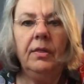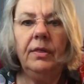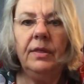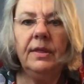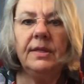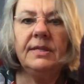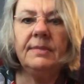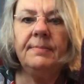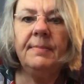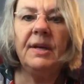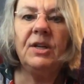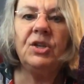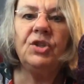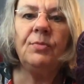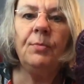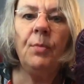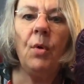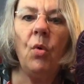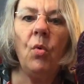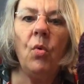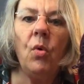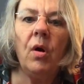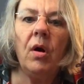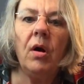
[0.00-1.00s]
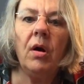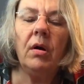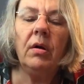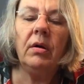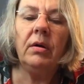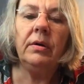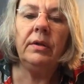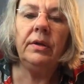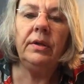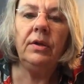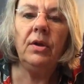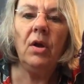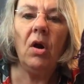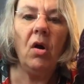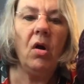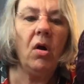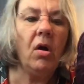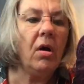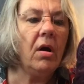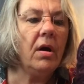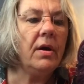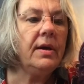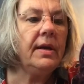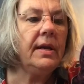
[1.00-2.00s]
this much more
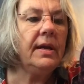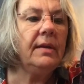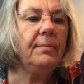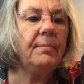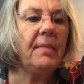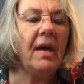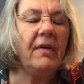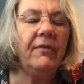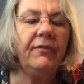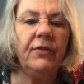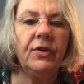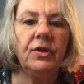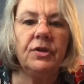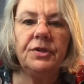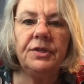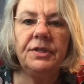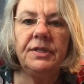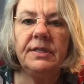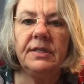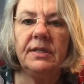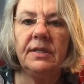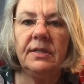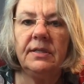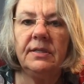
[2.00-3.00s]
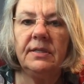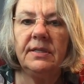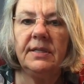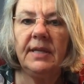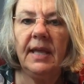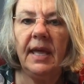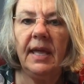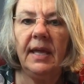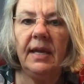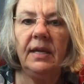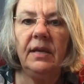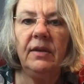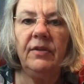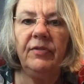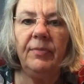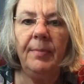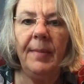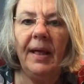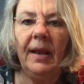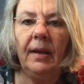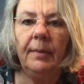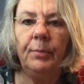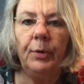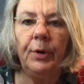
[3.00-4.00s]
yarn in my first skein of
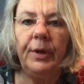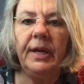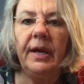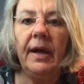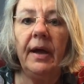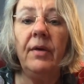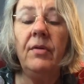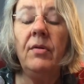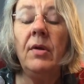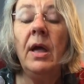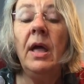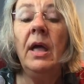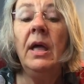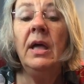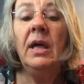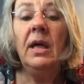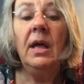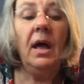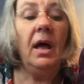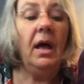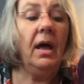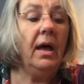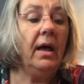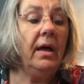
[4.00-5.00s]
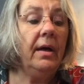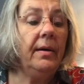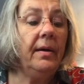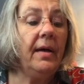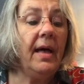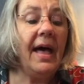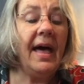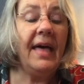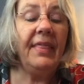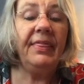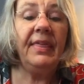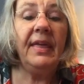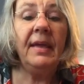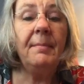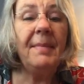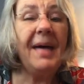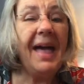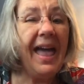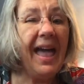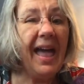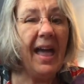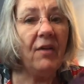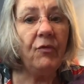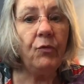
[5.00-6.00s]
Malabrigo. I think
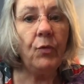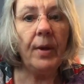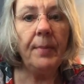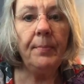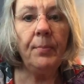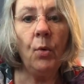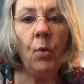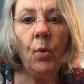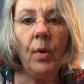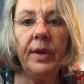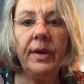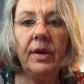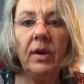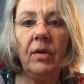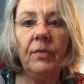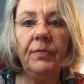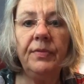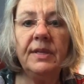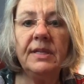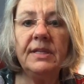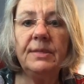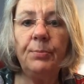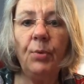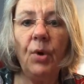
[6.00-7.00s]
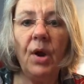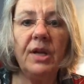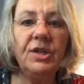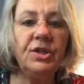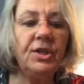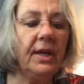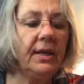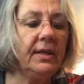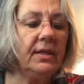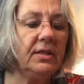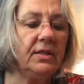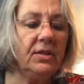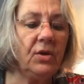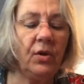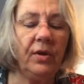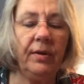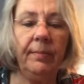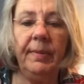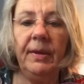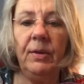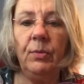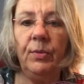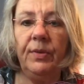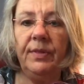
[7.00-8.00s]
my halfway point on this project is going
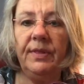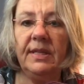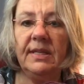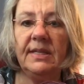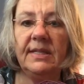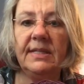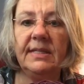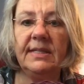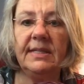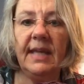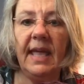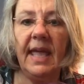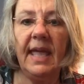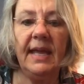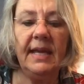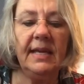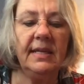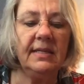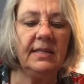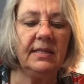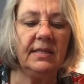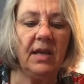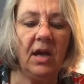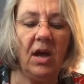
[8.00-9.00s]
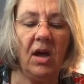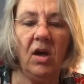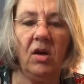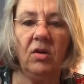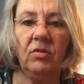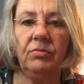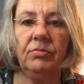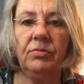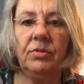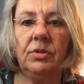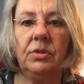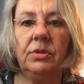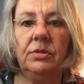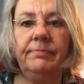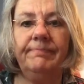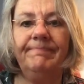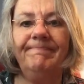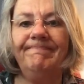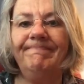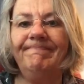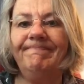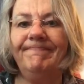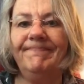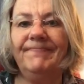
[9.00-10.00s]
to be when this skein is gone.
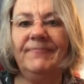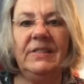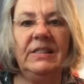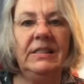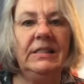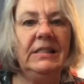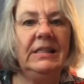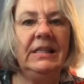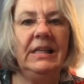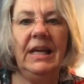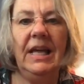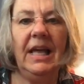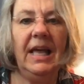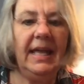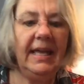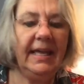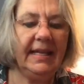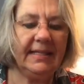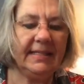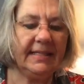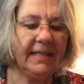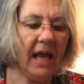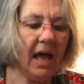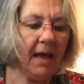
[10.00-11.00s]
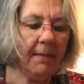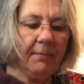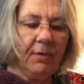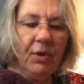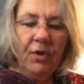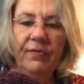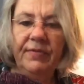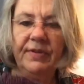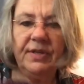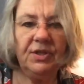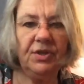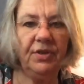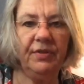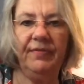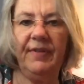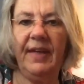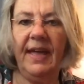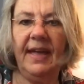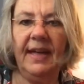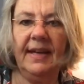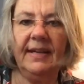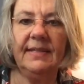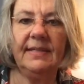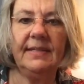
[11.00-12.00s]
It's not moving too
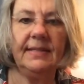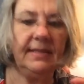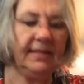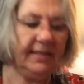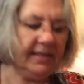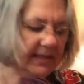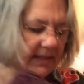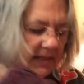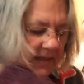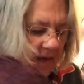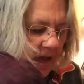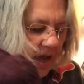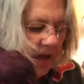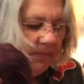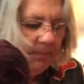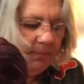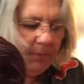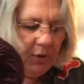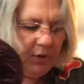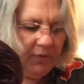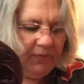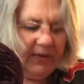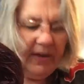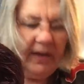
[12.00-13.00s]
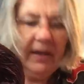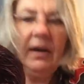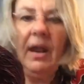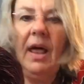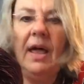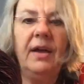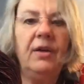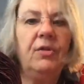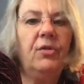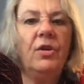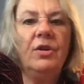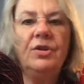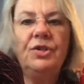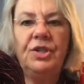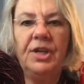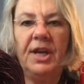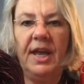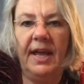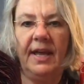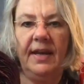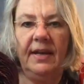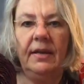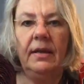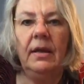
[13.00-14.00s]
fast. It's not moving like
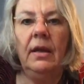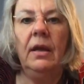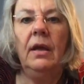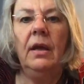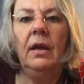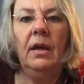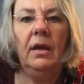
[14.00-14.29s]
crochet,